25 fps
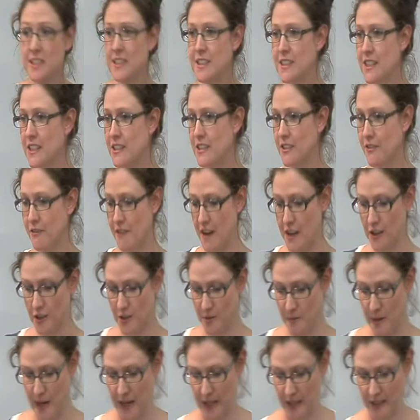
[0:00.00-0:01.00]
is the
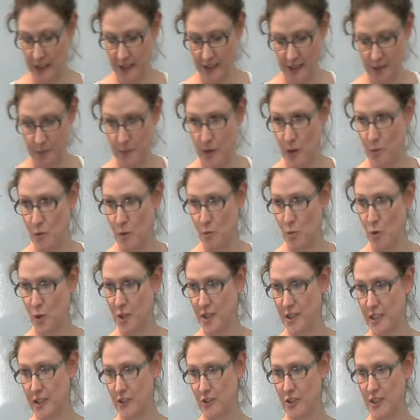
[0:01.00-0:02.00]
defense mechanism that we're
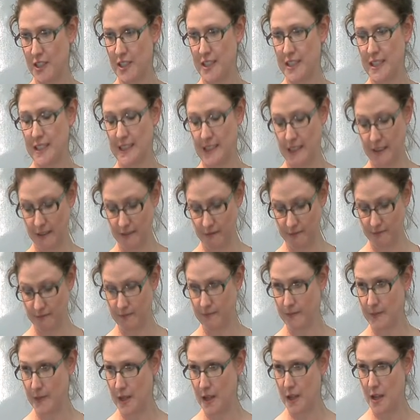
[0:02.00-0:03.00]
most interested in.
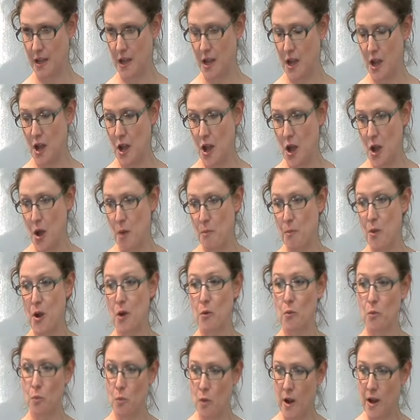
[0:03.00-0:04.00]

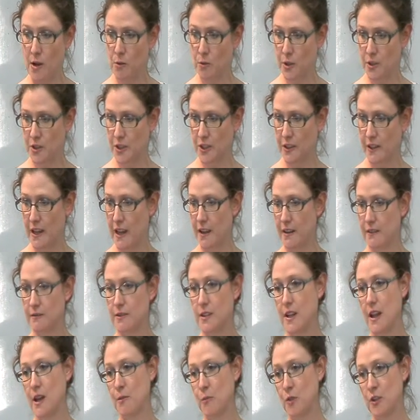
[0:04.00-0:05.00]
But while we're doing
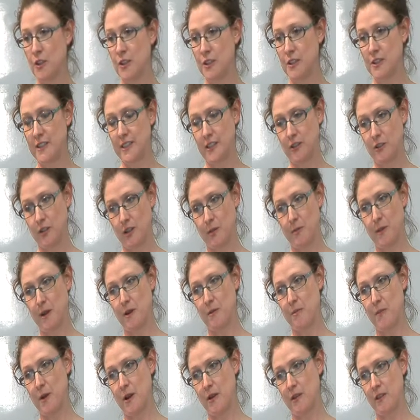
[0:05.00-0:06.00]
that, I'm going to talk
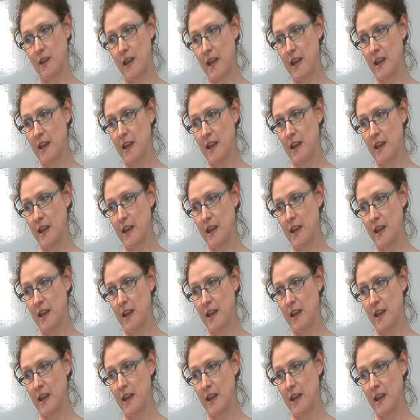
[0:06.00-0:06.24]
about the